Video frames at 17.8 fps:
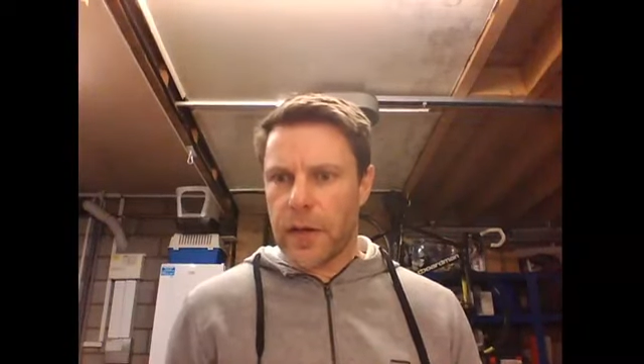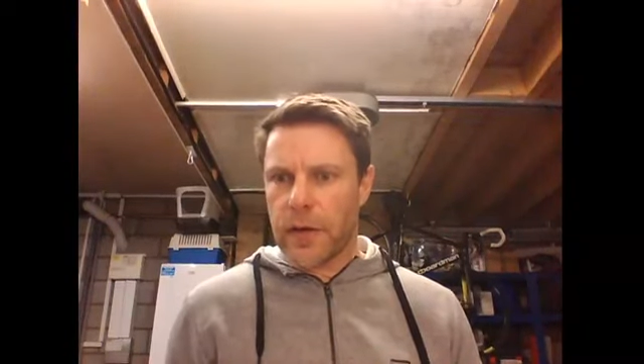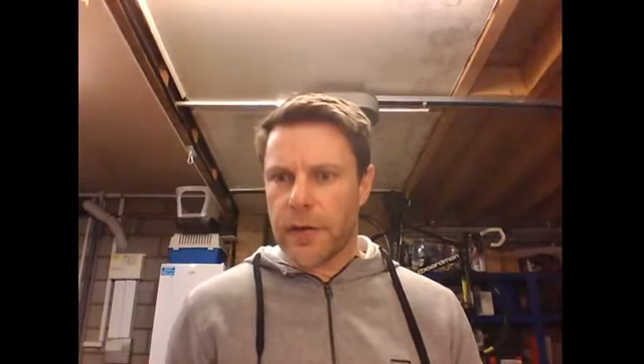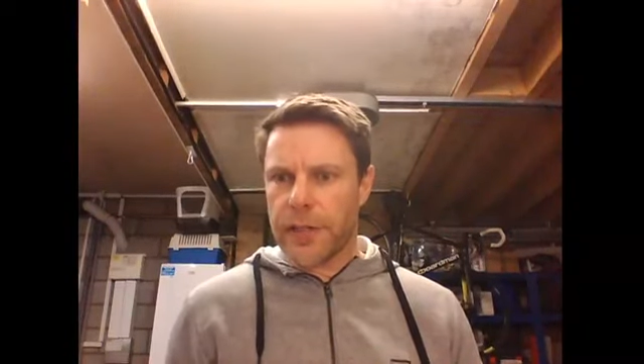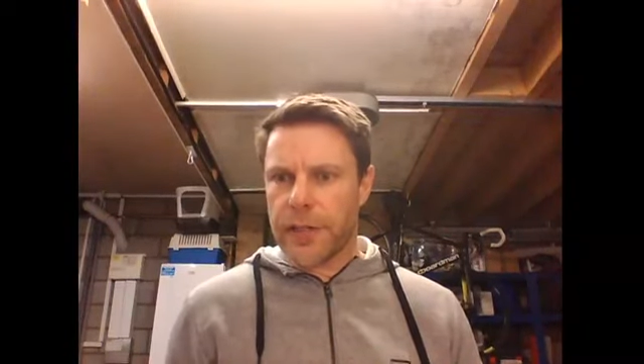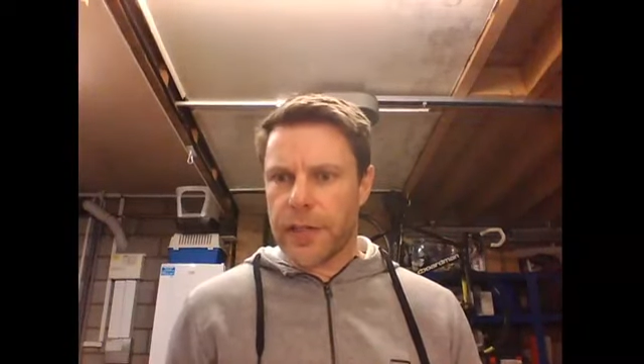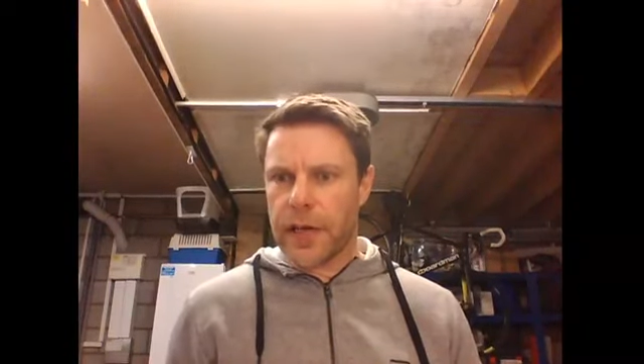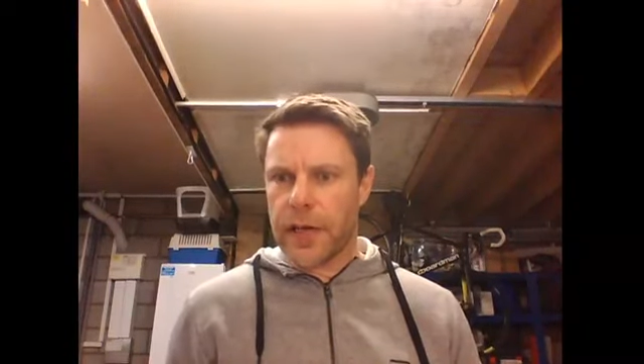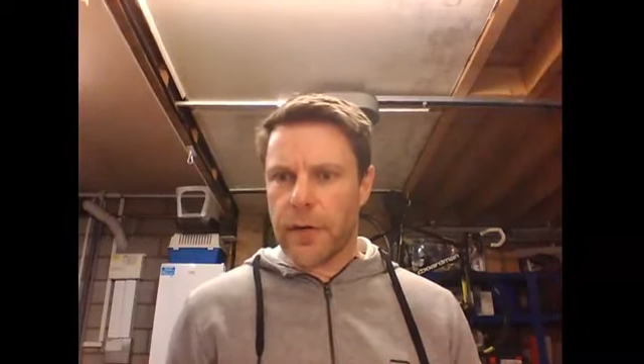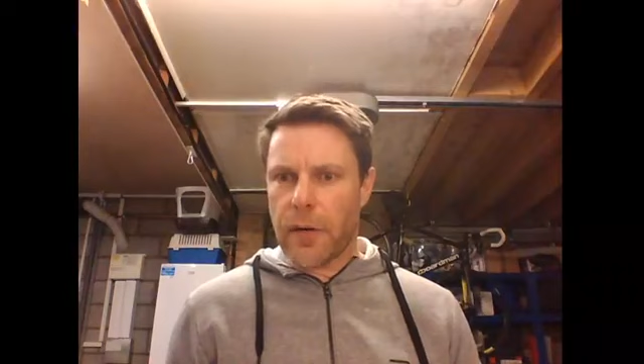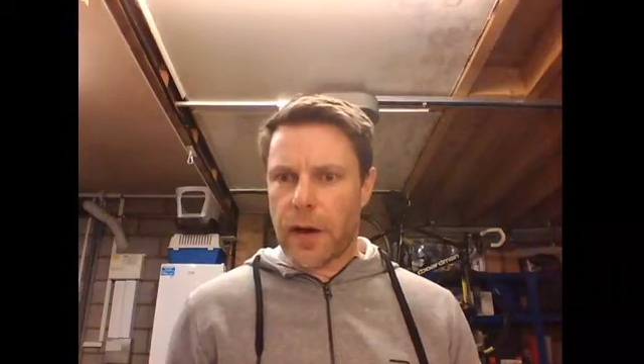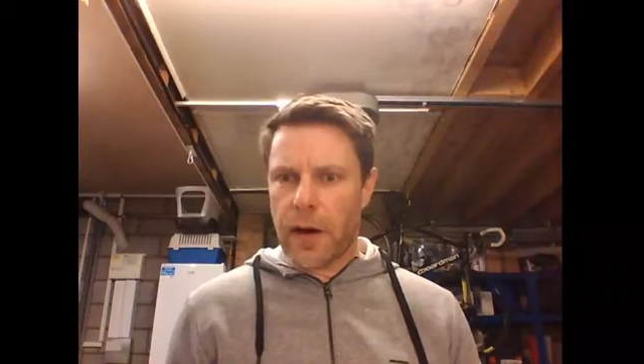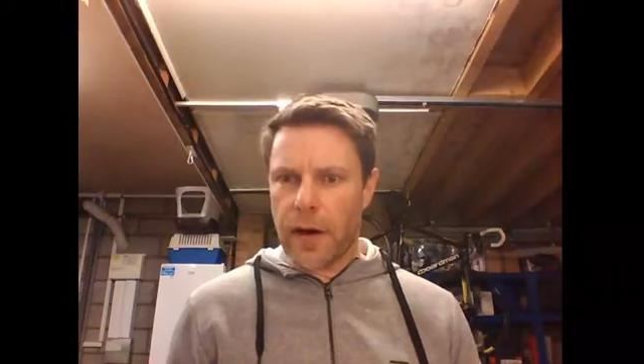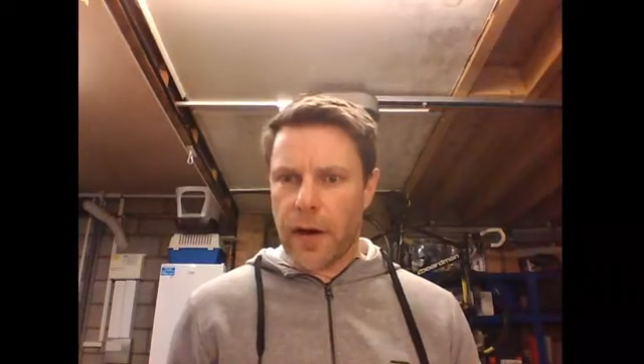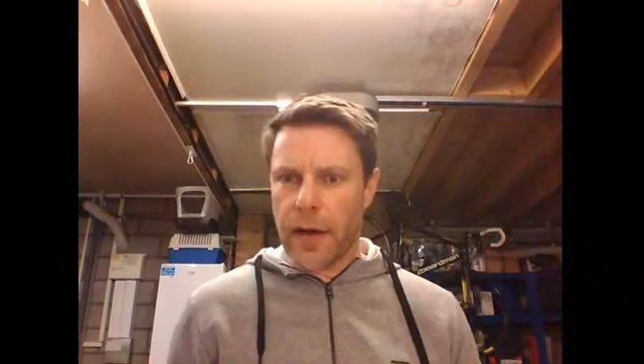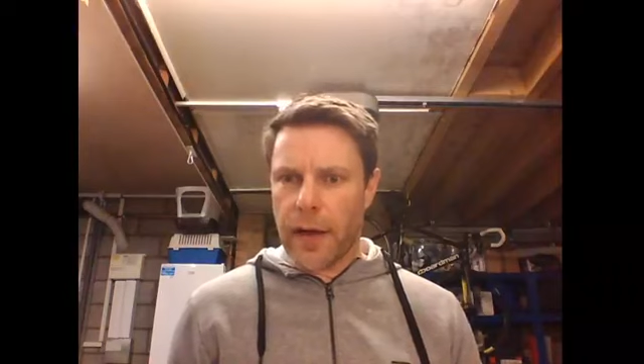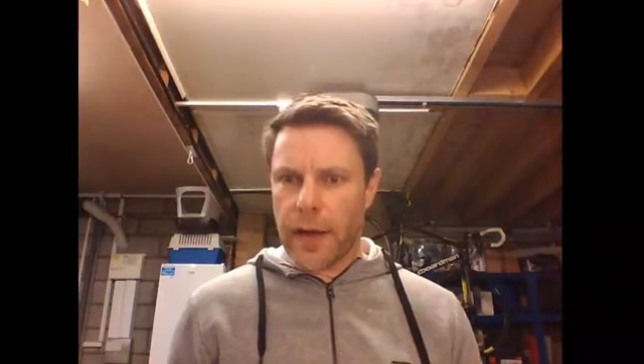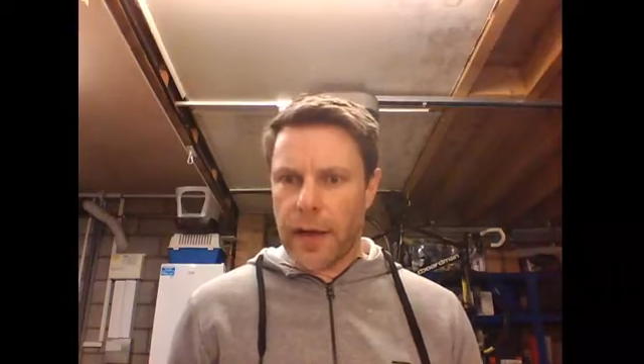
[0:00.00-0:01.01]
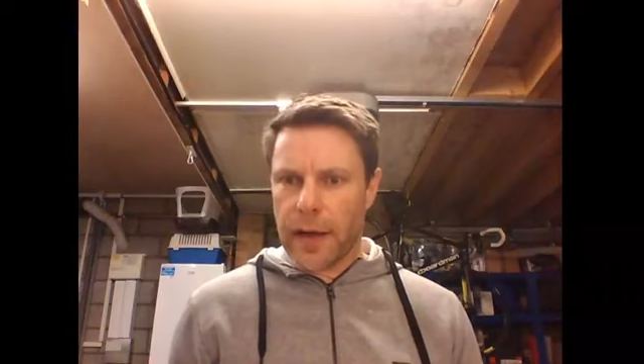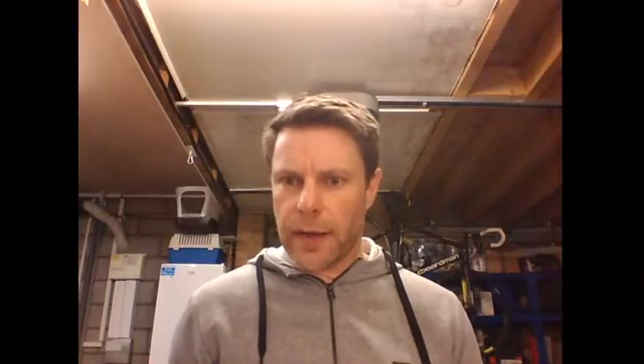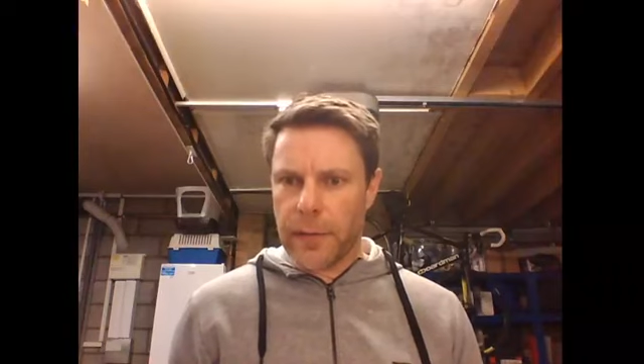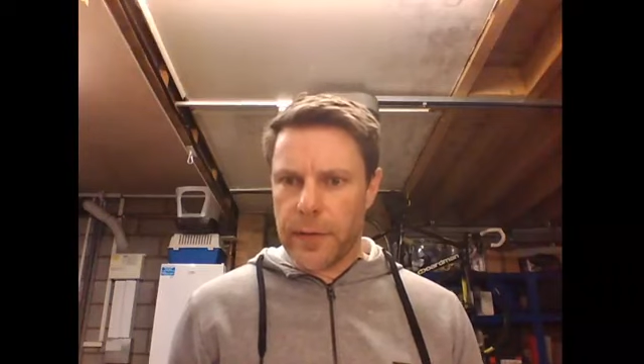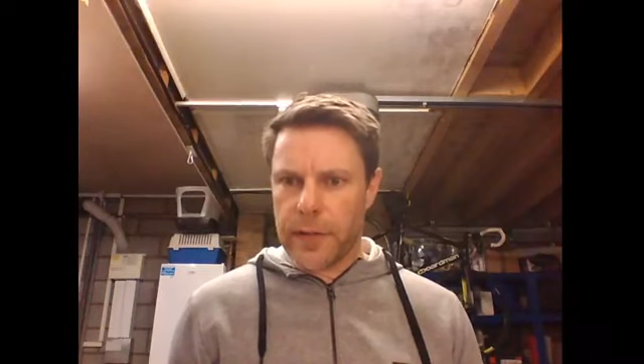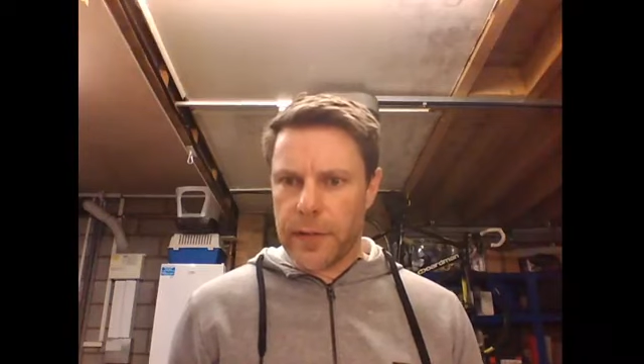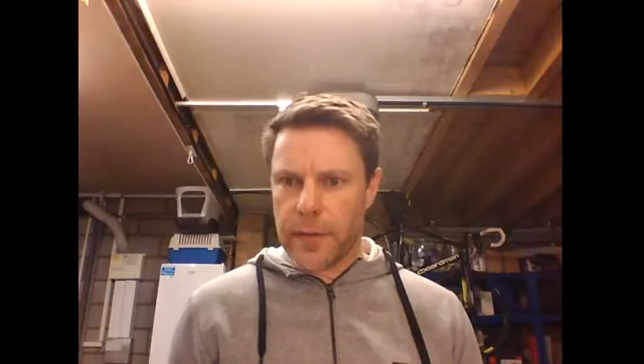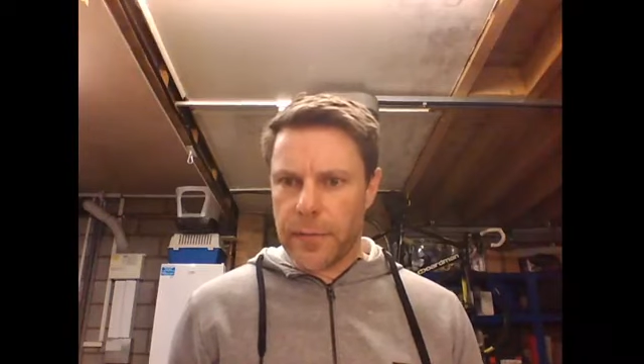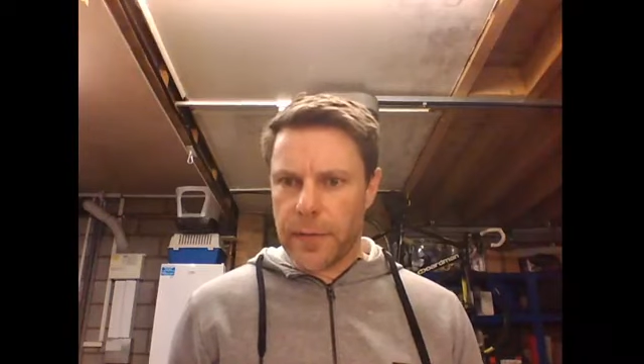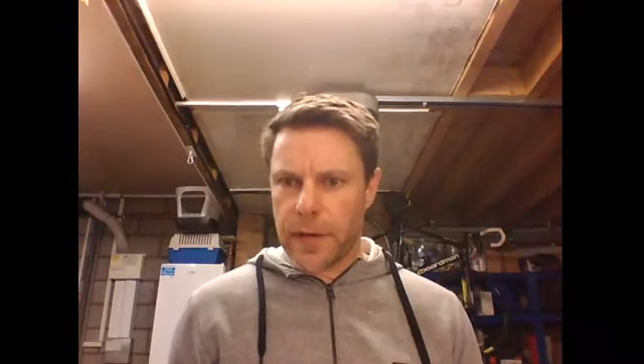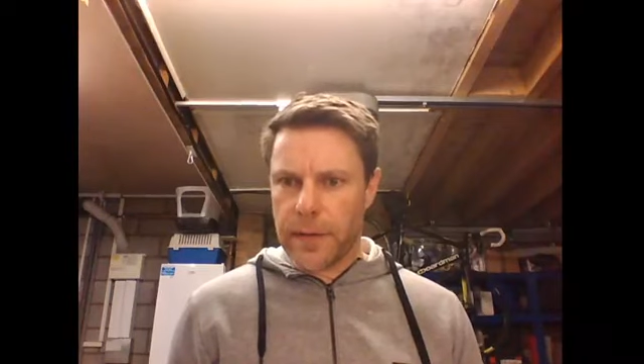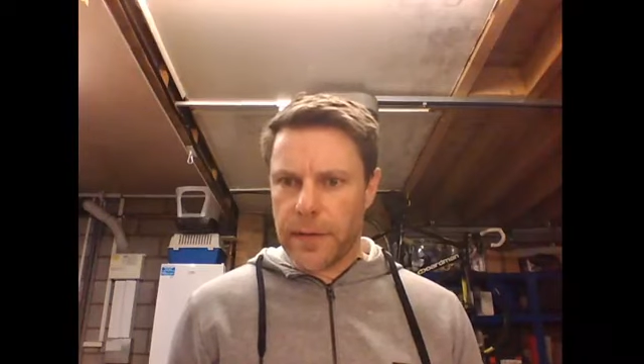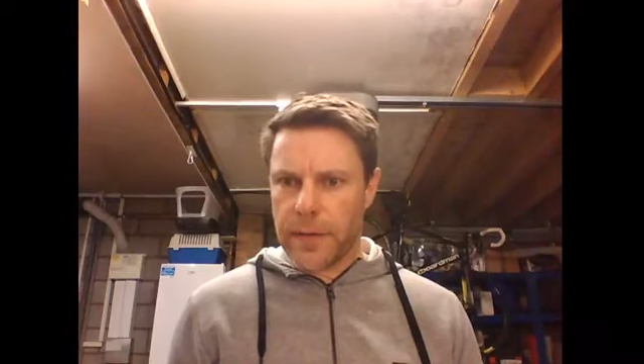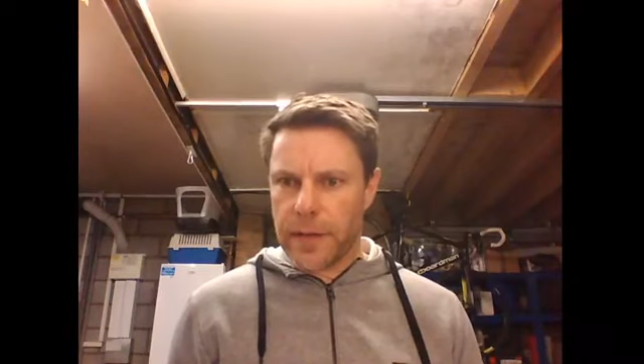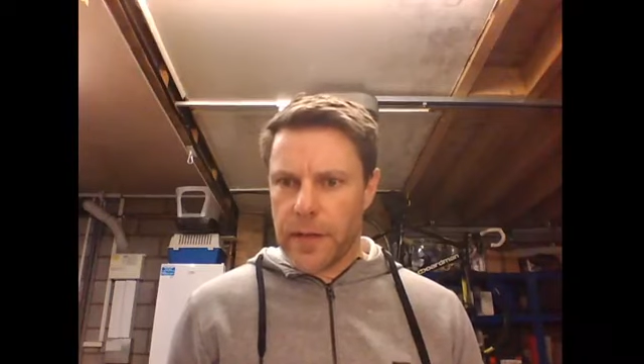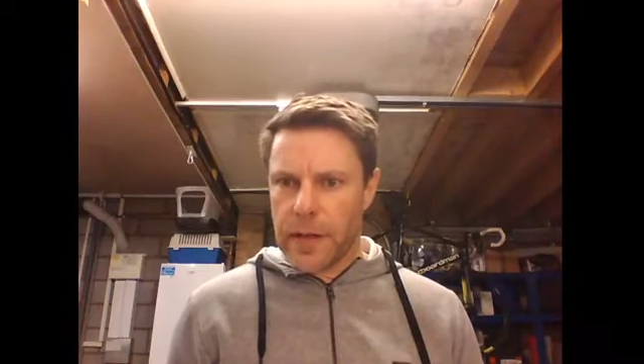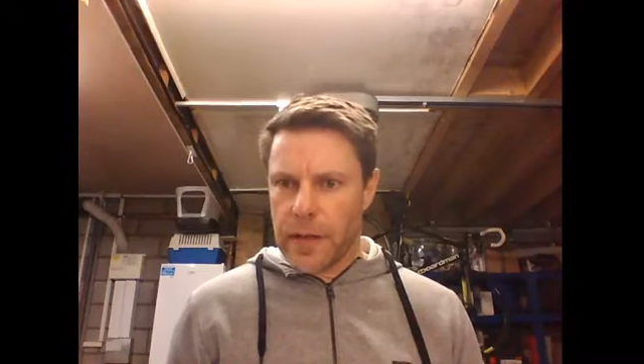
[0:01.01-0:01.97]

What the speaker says: Richard Hill, hi, how we doing, mate?